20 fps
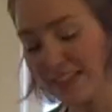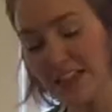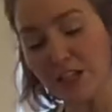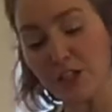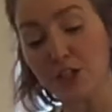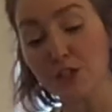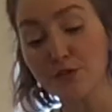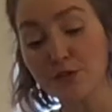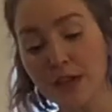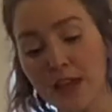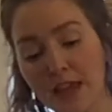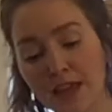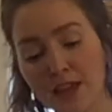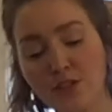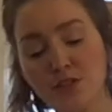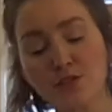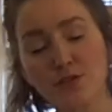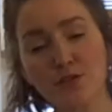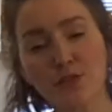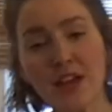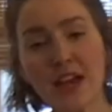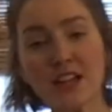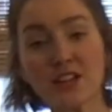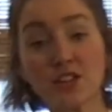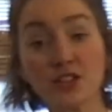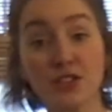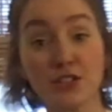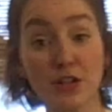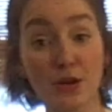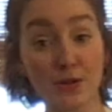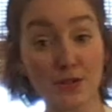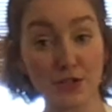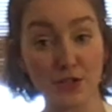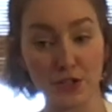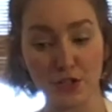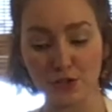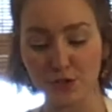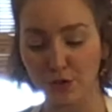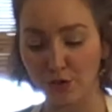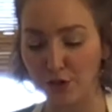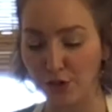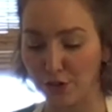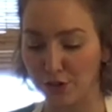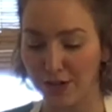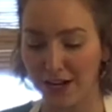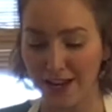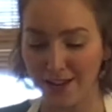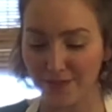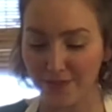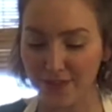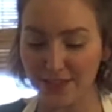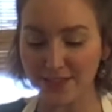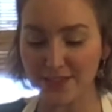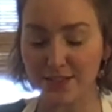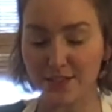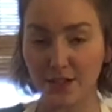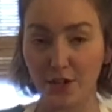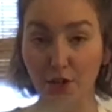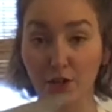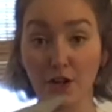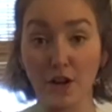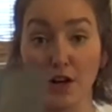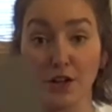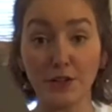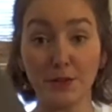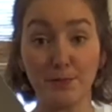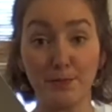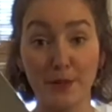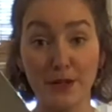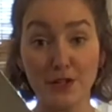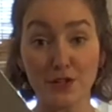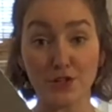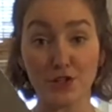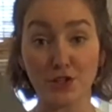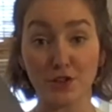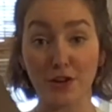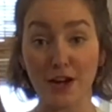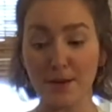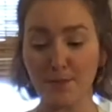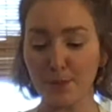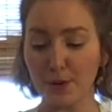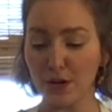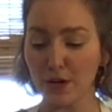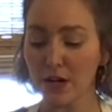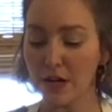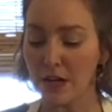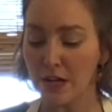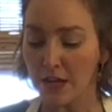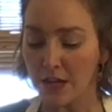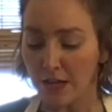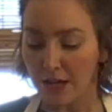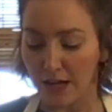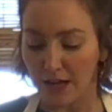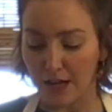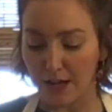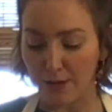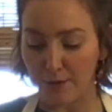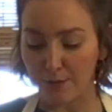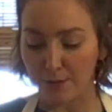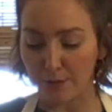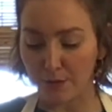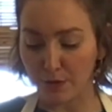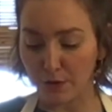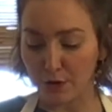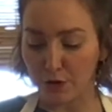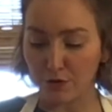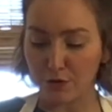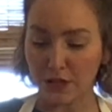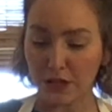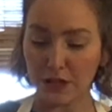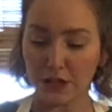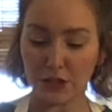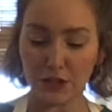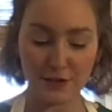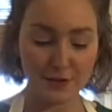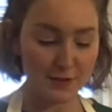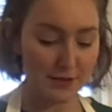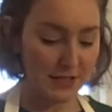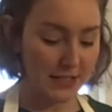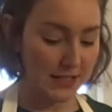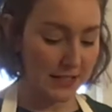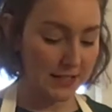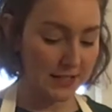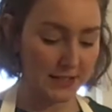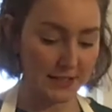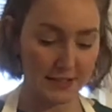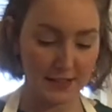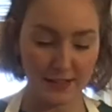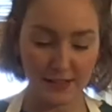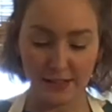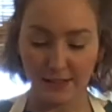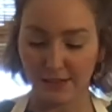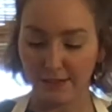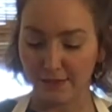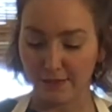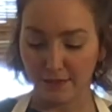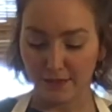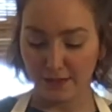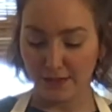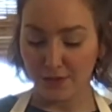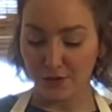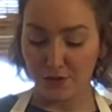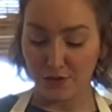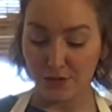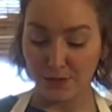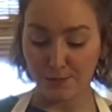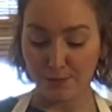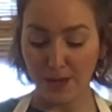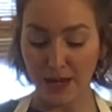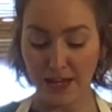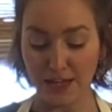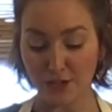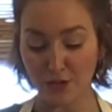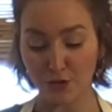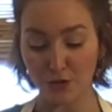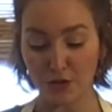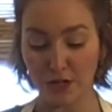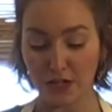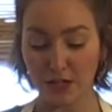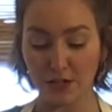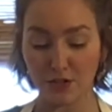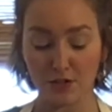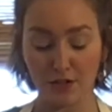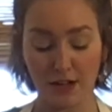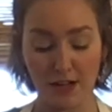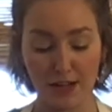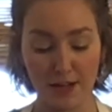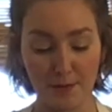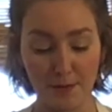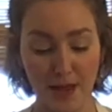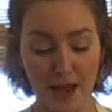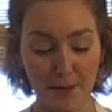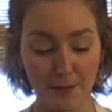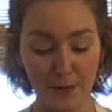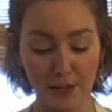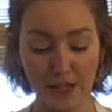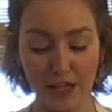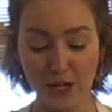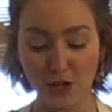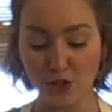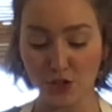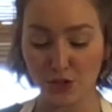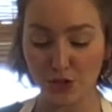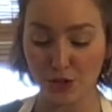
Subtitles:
You can do that, just know it's going to dull your knife. This is called a bench scraper. You can use it. There's some pastry applications